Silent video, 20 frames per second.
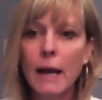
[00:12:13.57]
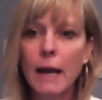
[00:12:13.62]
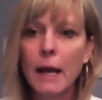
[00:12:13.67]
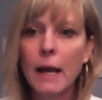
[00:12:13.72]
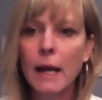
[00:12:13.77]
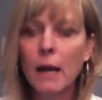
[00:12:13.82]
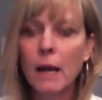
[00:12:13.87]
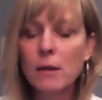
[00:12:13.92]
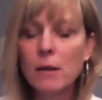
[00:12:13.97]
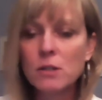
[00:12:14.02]

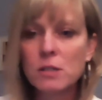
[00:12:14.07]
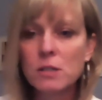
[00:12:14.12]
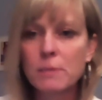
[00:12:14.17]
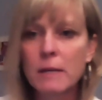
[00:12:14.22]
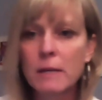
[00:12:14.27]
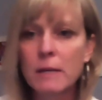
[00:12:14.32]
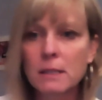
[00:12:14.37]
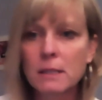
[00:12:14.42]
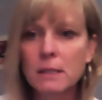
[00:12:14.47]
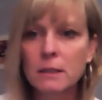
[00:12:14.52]
And I was just
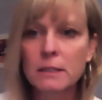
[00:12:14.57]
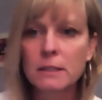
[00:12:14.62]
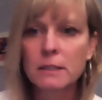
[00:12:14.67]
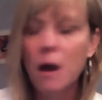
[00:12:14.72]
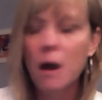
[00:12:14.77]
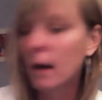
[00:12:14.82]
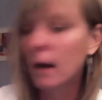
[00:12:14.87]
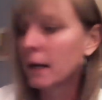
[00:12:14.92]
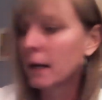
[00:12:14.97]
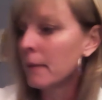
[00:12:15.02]
basically
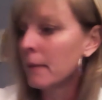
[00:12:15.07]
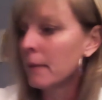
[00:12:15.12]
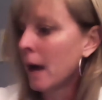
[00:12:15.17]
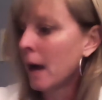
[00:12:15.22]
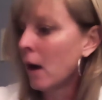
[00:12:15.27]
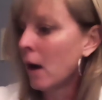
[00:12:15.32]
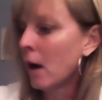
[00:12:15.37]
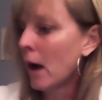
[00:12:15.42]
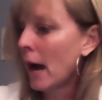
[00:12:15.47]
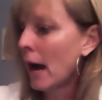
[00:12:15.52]
talking
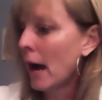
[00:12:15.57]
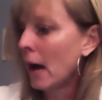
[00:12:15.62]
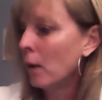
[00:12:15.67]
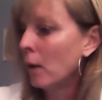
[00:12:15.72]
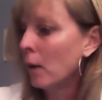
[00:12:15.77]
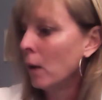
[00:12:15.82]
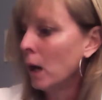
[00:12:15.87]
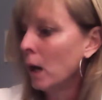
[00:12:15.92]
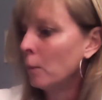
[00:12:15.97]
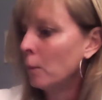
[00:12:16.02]
about
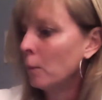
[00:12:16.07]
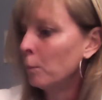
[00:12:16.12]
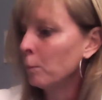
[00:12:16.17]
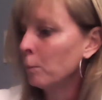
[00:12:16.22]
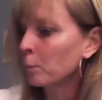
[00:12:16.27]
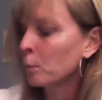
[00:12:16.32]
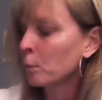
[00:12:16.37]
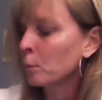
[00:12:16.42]
how